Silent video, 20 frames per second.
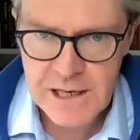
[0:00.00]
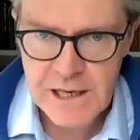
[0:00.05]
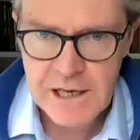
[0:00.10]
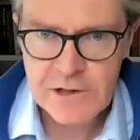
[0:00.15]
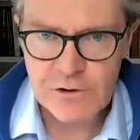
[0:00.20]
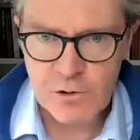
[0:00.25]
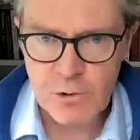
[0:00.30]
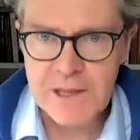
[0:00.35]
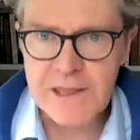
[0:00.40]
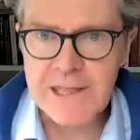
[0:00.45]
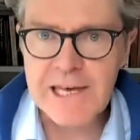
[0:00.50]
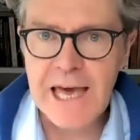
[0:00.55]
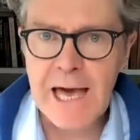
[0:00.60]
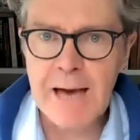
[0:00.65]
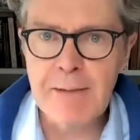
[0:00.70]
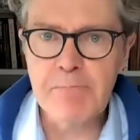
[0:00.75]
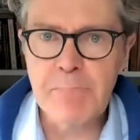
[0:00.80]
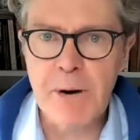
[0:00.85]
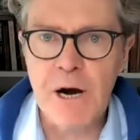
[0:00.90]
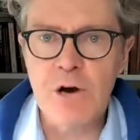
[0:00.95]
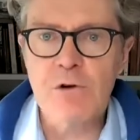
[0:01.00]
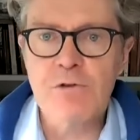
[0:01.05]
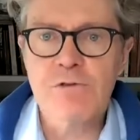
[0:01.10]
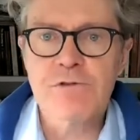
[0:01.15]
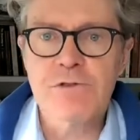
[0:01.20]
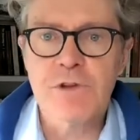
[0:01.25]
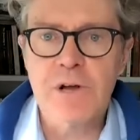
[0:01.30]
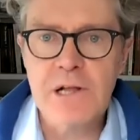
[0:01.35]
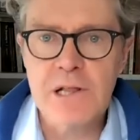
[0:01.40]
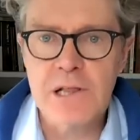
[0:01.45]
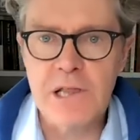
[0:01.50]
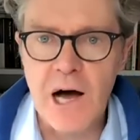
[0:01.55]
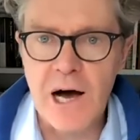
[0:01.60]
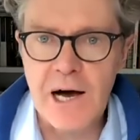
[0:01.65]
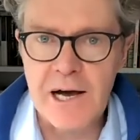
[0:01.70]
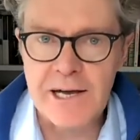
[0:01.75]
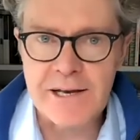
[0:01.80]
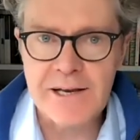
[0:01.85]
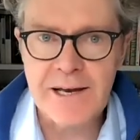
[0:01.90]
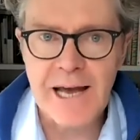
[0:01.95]
During the empire's
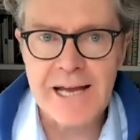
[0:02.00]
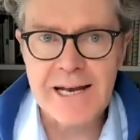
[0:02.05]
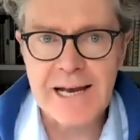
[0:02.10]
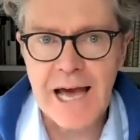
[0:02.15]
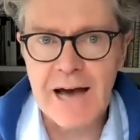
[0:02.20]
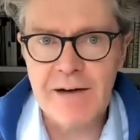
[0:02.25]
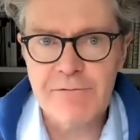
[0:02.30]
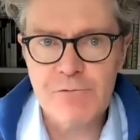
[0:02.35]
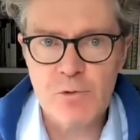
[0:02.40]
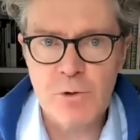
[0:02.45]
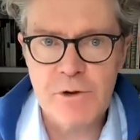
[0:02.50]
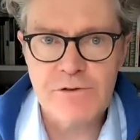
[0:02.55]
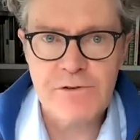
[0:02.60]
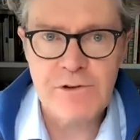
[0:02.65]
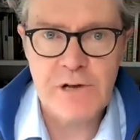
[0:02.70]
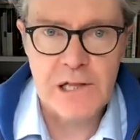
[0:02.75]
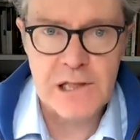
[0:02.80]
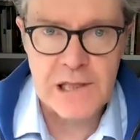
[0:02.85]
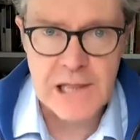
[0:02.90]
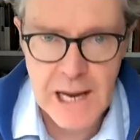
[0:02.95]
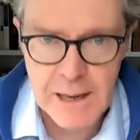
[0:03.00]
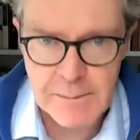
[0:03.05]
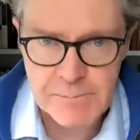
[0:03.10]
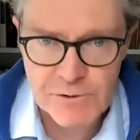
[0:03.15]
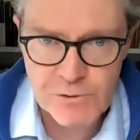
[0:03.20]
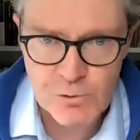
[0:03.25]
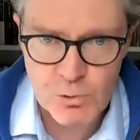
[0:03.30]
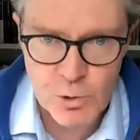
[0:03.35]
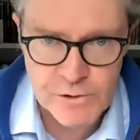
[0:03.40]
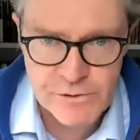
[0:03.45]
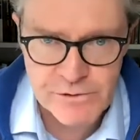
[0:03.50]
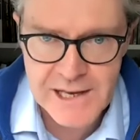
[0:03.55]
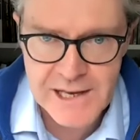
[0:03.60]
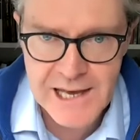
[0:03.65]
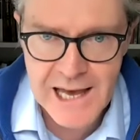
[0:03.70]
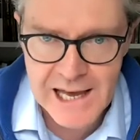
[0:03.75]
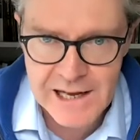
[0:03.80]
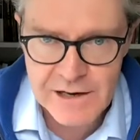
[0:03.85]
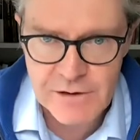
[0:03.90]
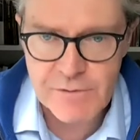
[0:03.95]
decline and after its collapse towards
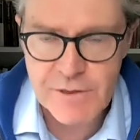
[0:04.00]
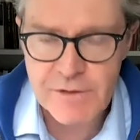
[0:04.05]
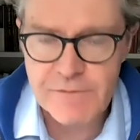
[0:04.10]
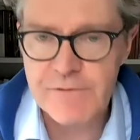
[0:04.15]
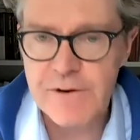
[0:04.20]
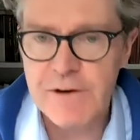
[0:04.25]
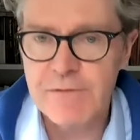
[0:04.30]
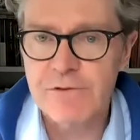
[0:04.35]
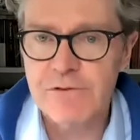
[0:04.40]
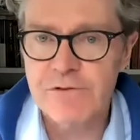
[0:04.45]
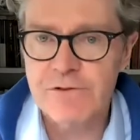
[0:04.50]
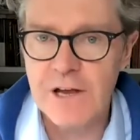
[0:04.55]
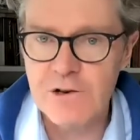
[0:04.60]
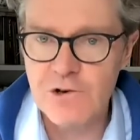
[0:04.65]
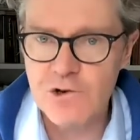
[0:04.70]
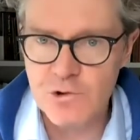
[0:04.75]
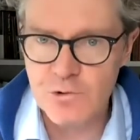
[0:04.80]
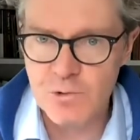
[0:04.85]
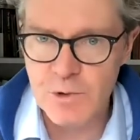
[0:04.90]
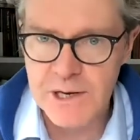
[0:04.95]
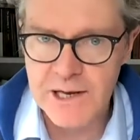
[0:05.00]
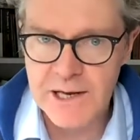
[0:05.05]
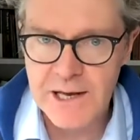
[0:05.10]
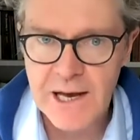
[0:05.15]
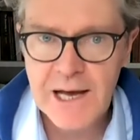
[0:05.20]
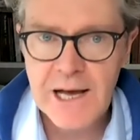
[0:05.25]
end of the 5th century,